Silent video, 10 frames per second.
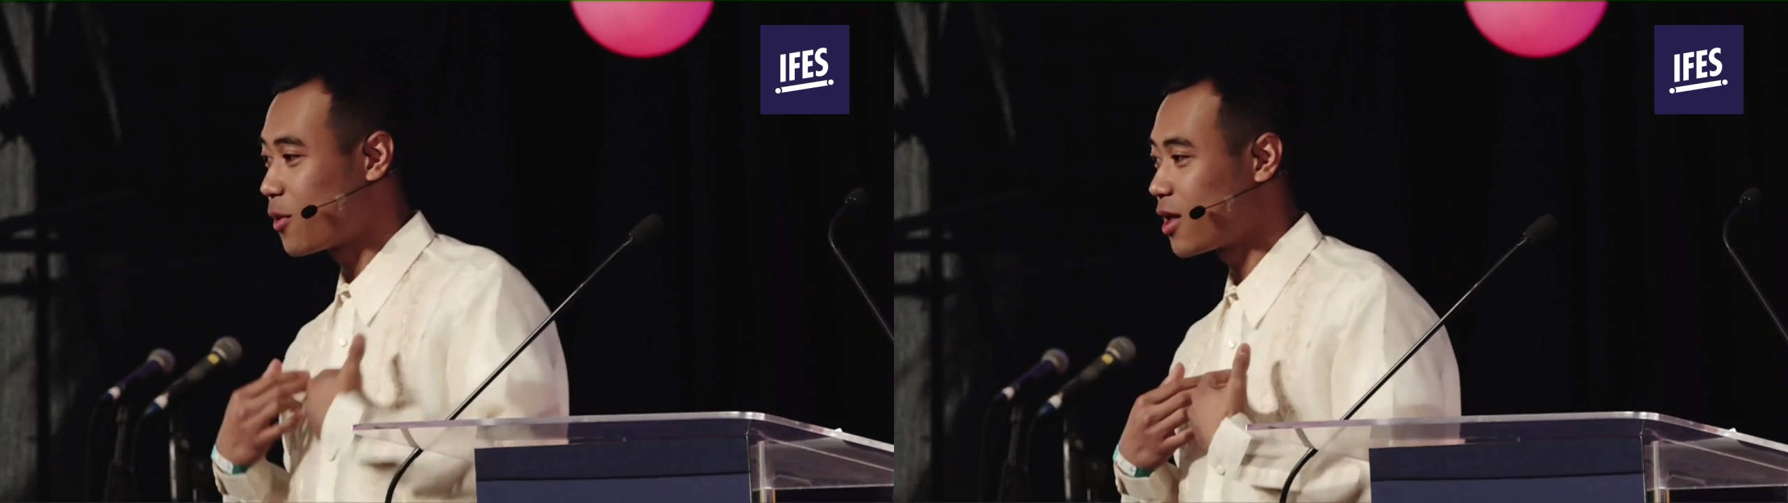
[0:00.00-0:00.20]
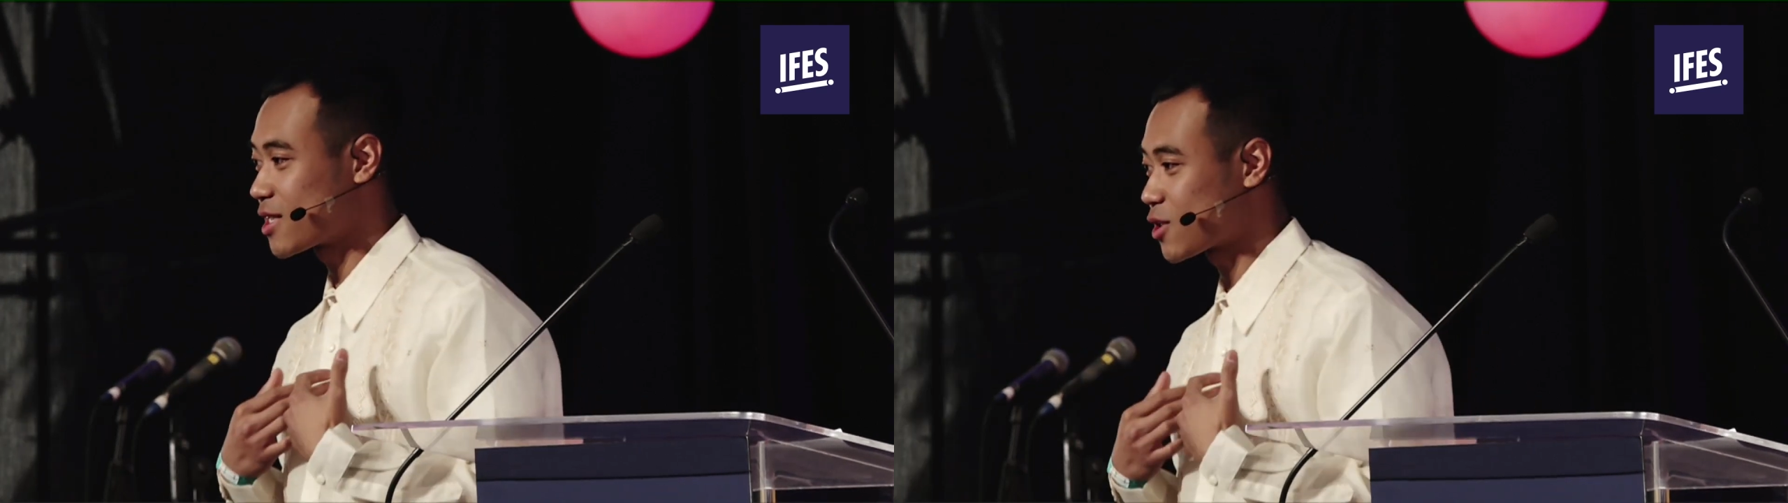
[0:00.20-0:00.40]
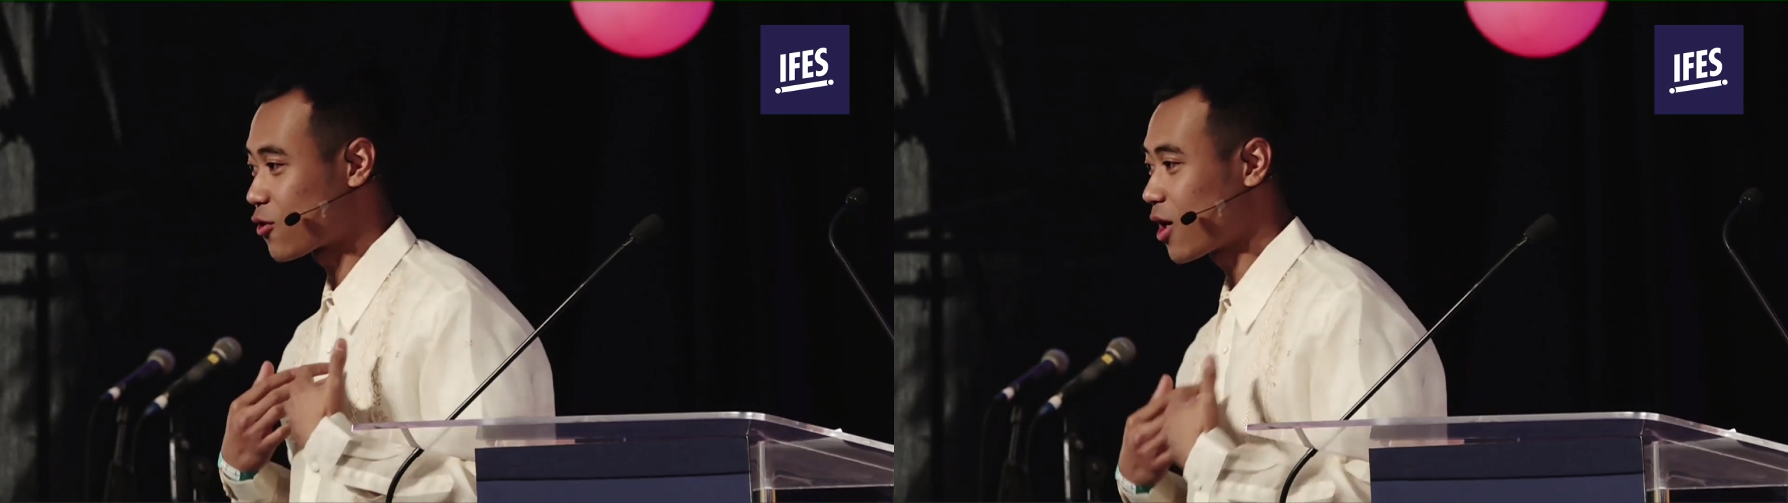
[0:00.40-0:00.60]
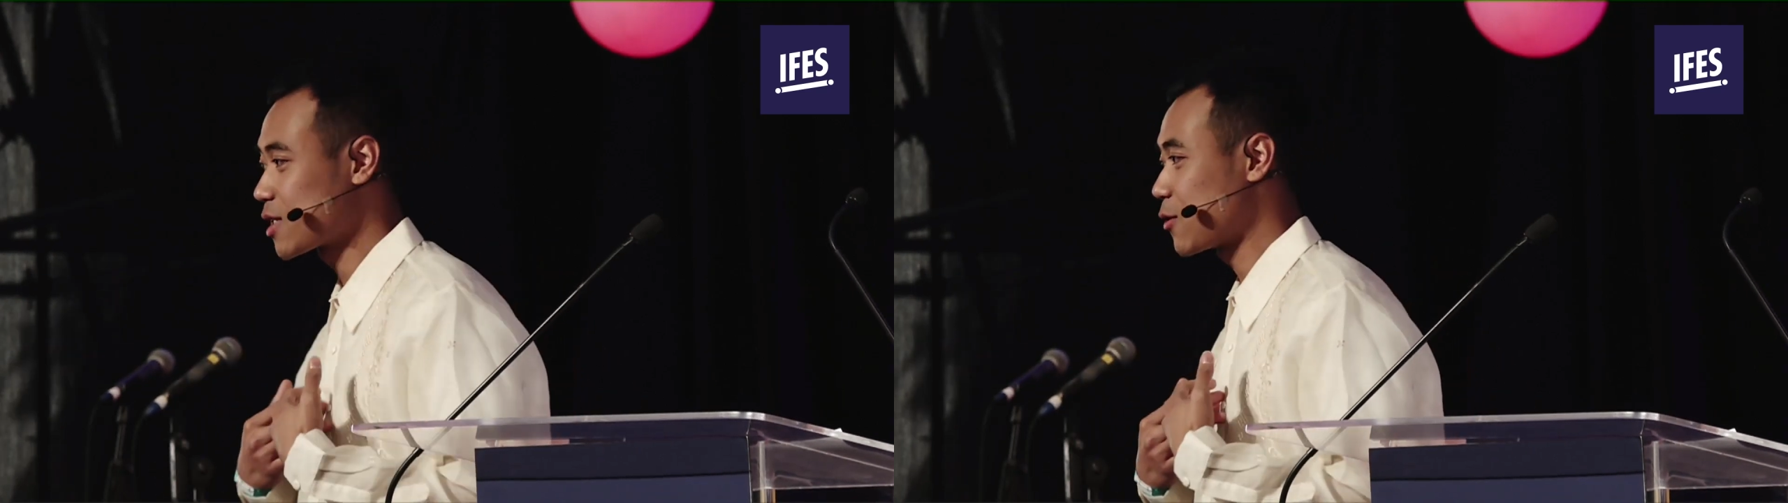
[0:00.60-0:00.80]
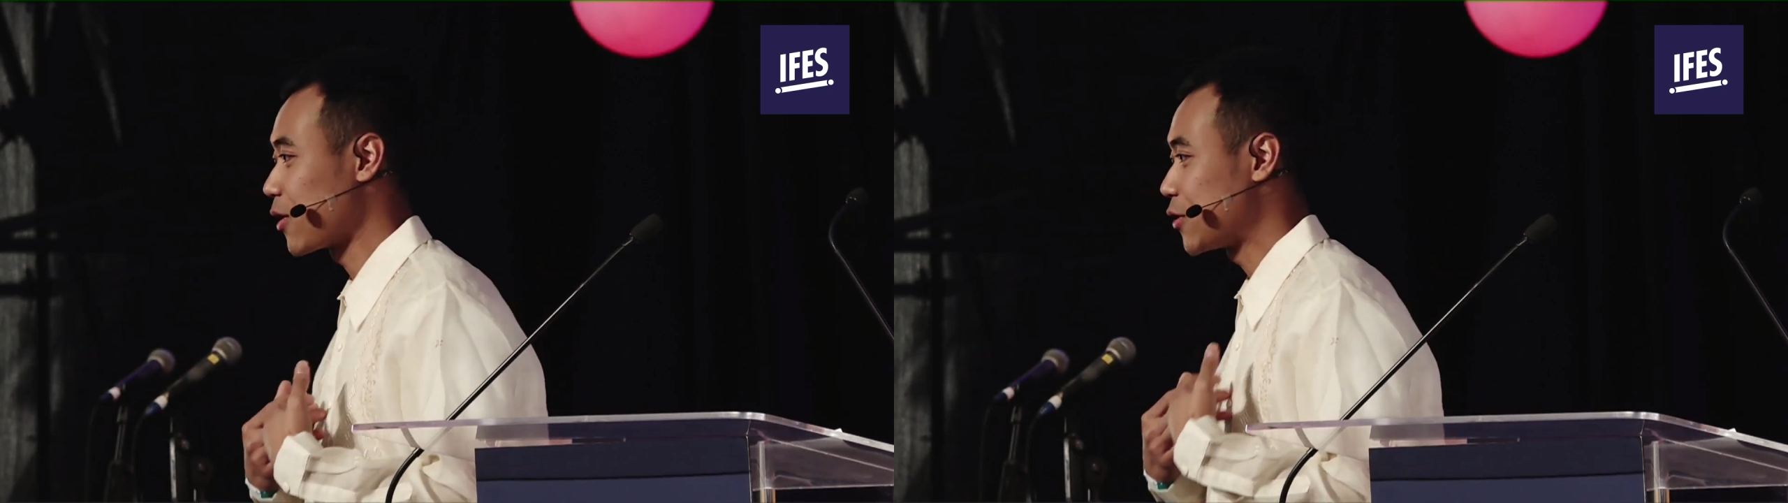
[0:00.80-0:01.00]
as the cross
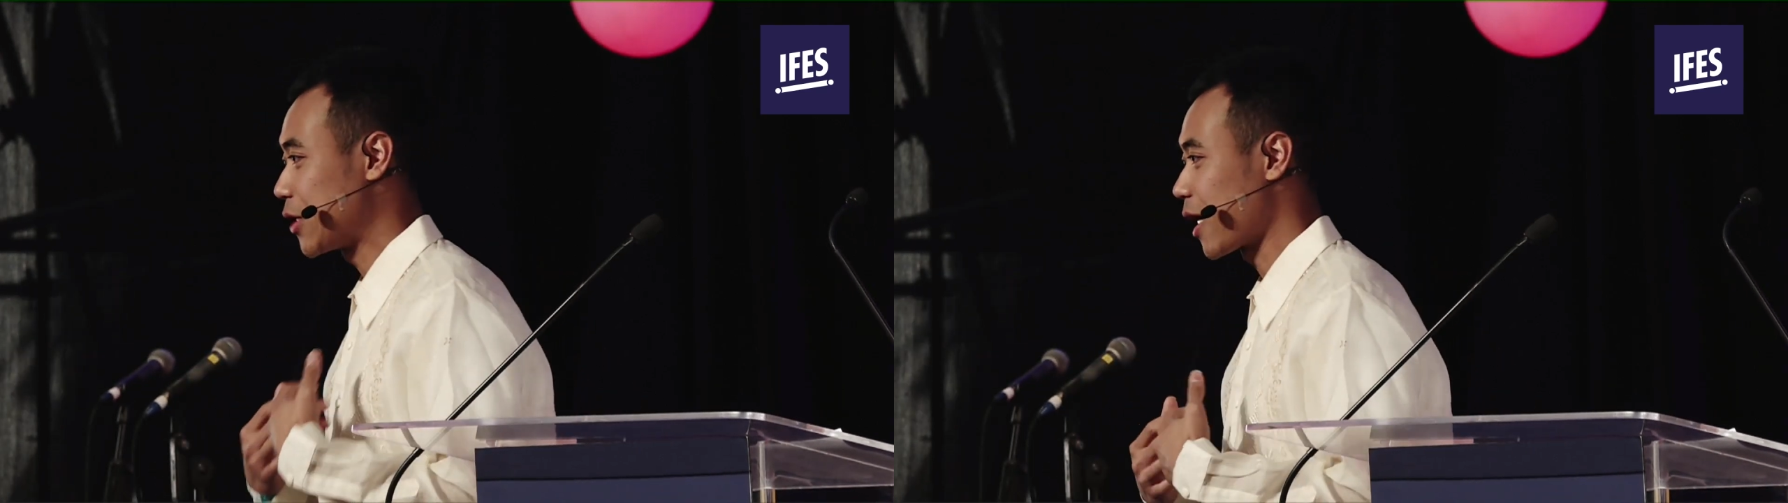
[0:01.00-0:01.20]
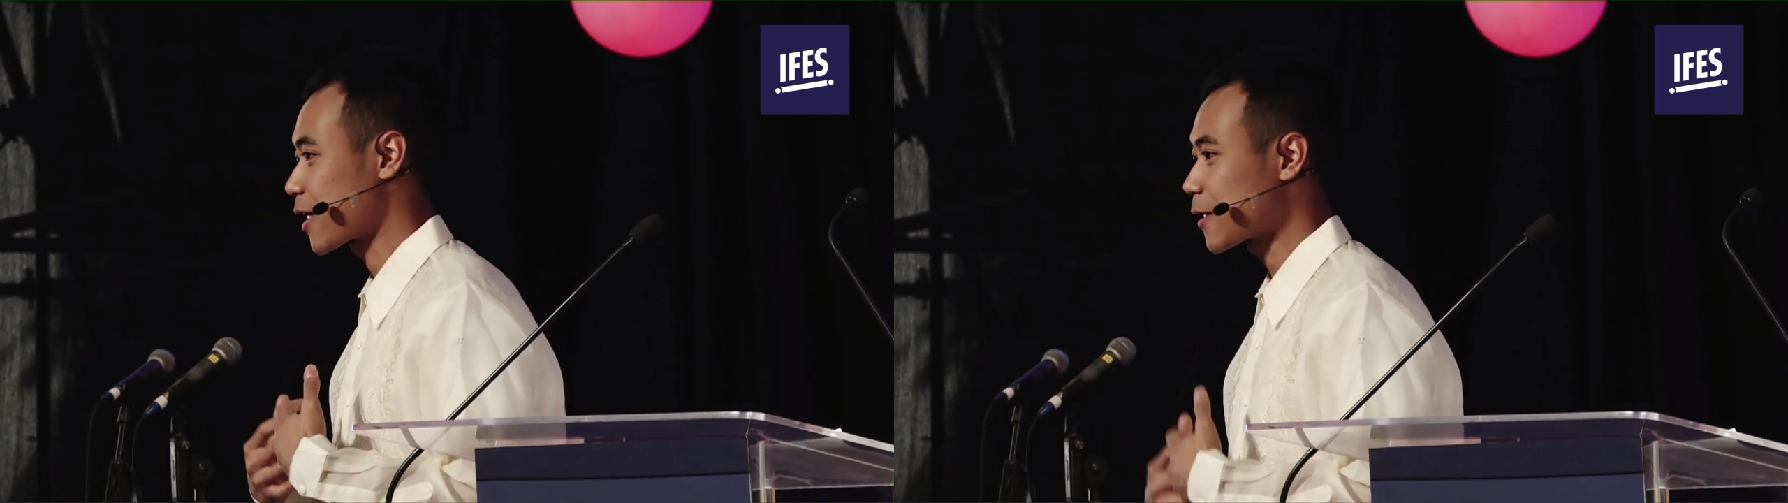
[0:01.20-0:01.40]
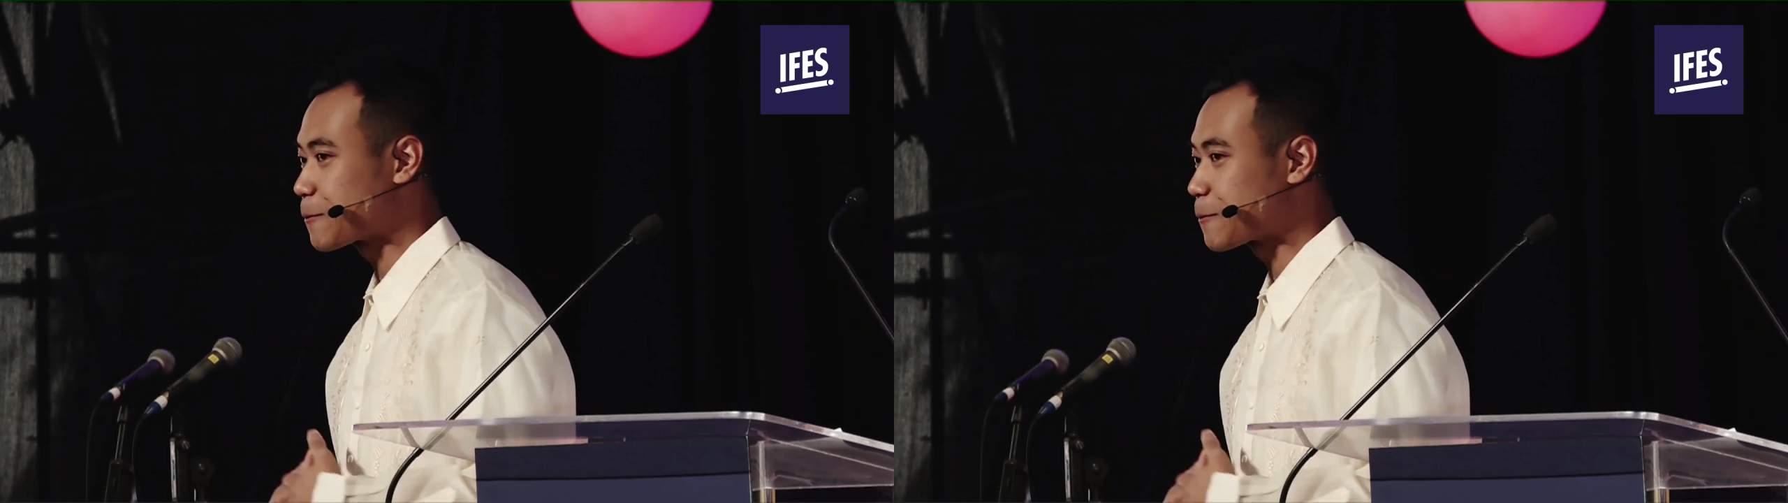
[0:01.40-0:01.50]
around your neck.